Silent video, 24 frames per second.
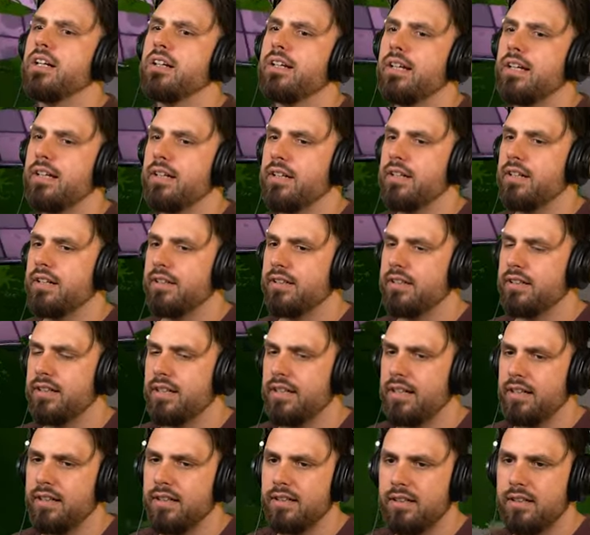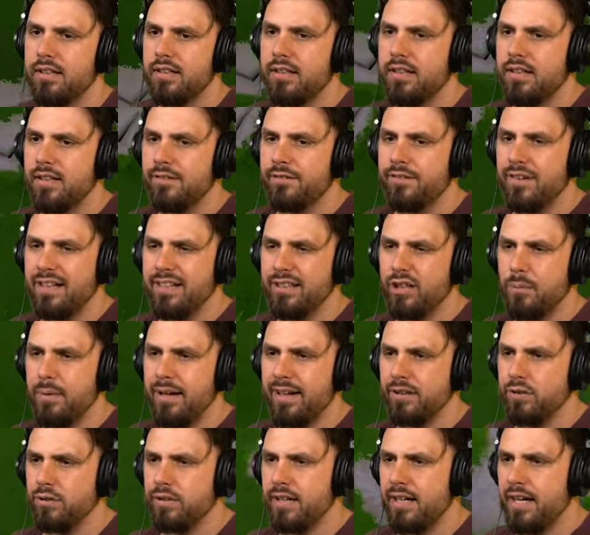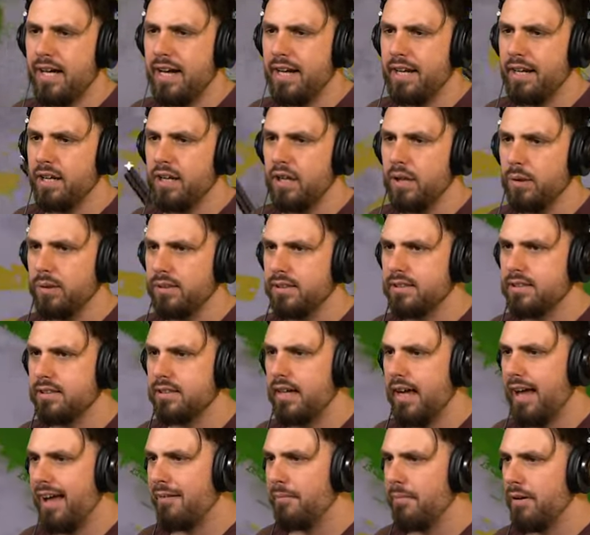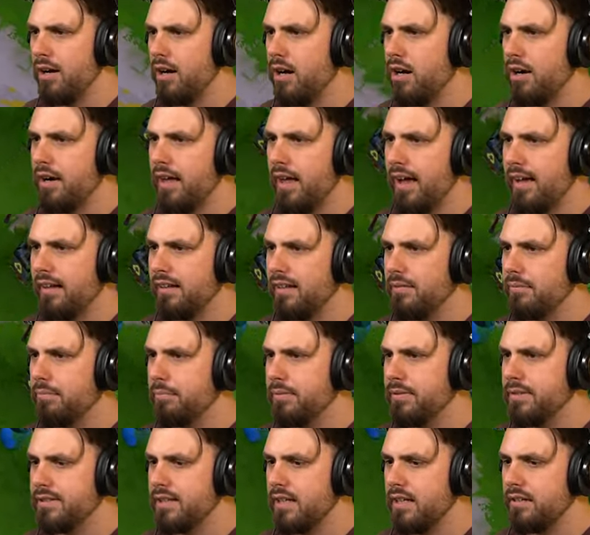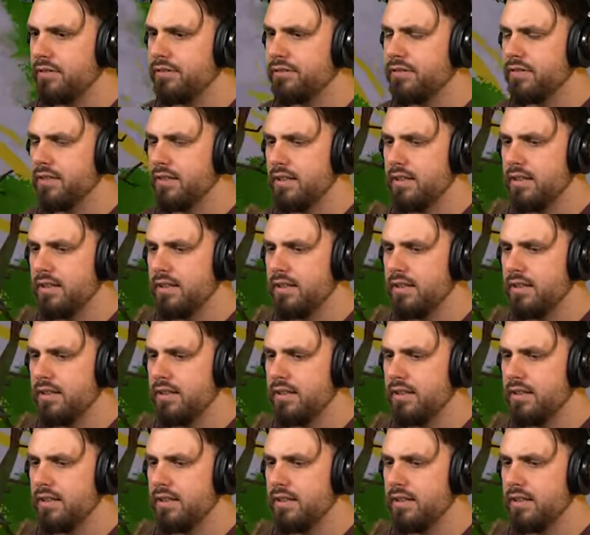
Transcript: Okay, they're, they're gonna finally go back into their hidey holes. I have my hard hat keeping me safe.